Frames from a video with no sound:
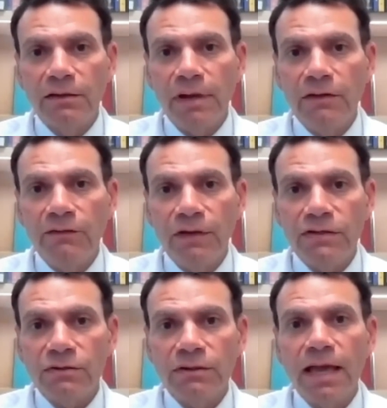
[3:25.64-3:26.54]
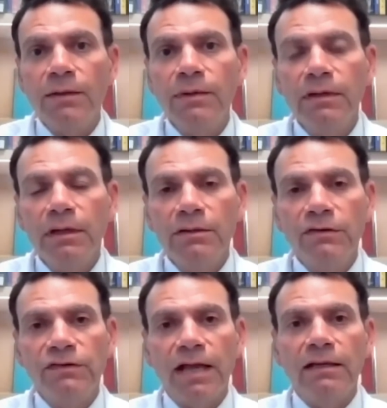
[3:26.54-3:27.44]
the craniofacial anatomy,
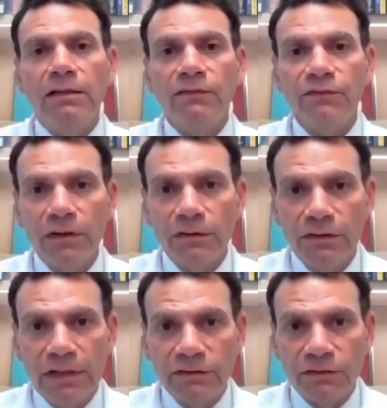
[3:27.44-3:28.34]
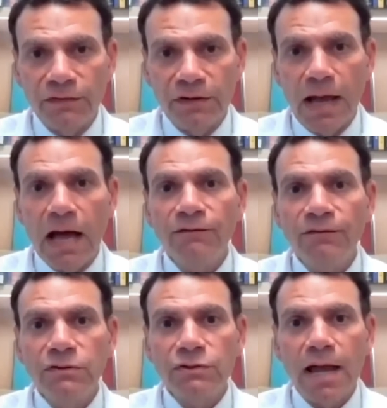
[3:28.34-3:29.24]
understanding right. the front nasofrontal
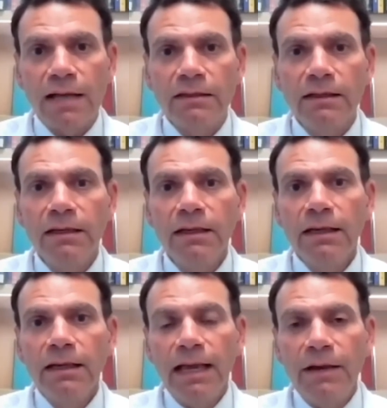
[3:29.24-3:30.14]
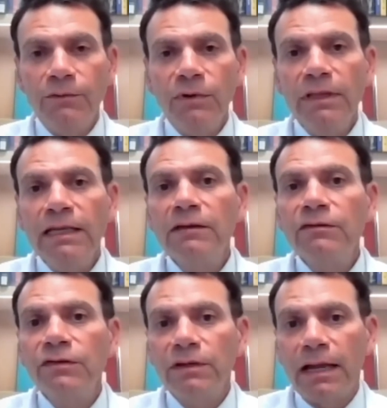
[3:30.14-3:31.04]
outflow tract, and really
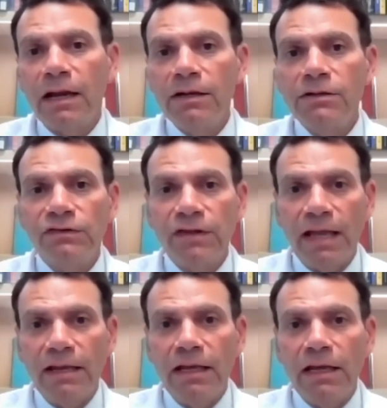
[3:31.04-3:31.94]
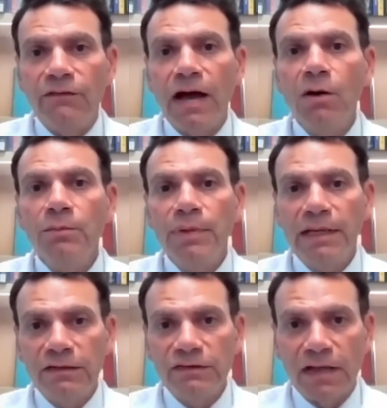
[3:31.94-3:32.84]
gives you an understanding of how
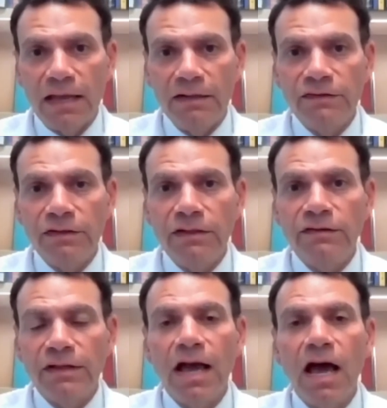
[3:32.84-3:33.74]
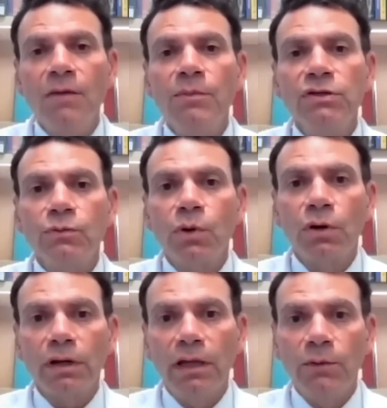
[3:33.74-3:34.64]
big the sinus is and how much
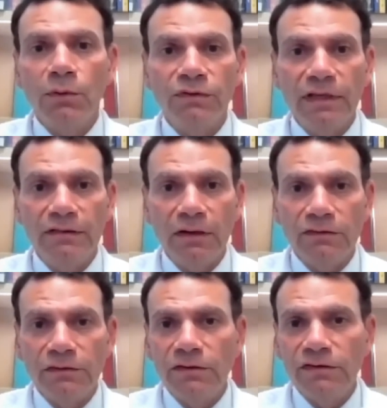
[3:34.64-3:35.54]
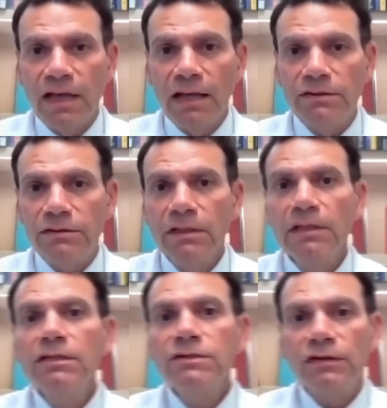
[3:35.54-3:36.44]
work it will detail. So it's not
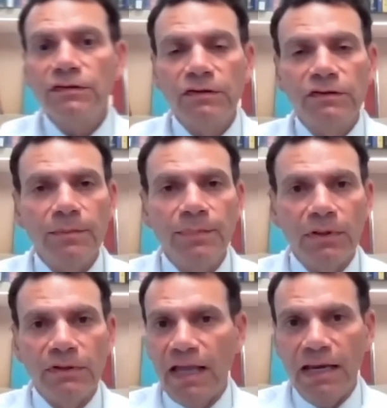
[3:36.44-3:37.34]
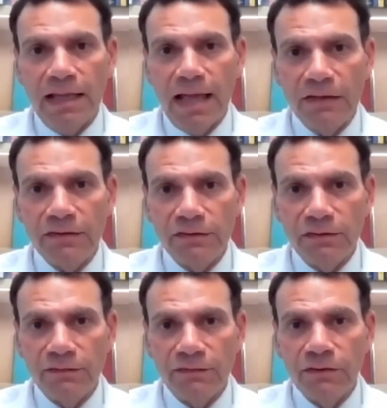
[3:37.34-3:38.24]
just as simple as getting access to
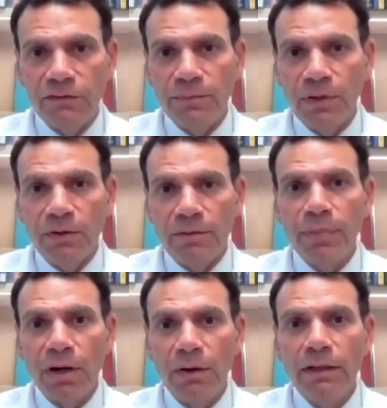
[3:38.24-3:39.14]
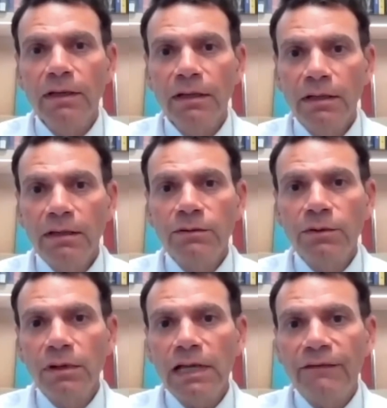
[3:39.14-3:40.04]
the frontal bone and burring. You
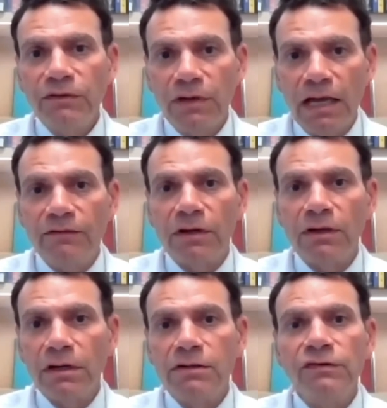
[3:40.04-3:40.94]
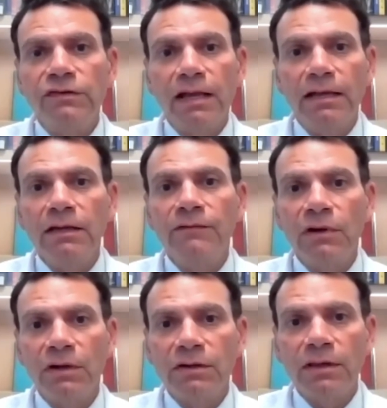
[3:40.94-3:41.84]
really have to have a good understanding of
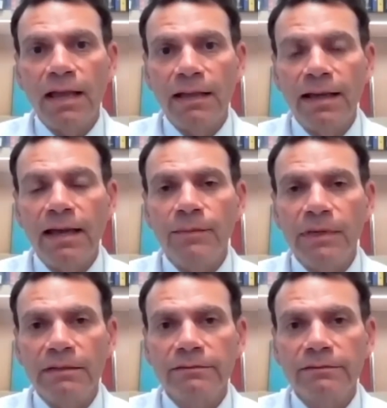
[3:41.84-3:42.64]
the underlying anatomy.